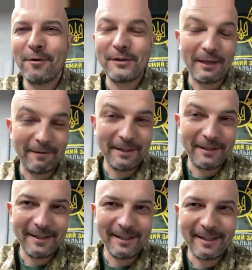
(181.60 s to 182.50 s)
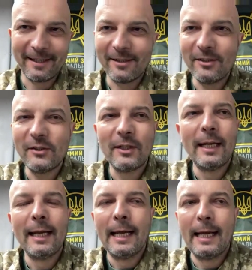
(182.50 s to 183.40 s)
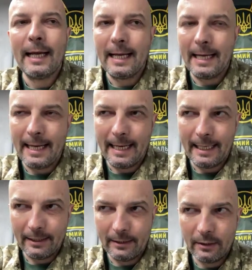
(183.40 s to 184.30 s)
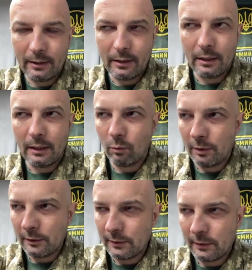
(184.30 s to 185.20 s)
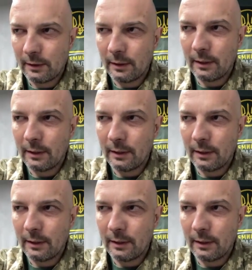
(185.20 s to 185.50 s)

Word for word: 17 years, and uh, it was uh,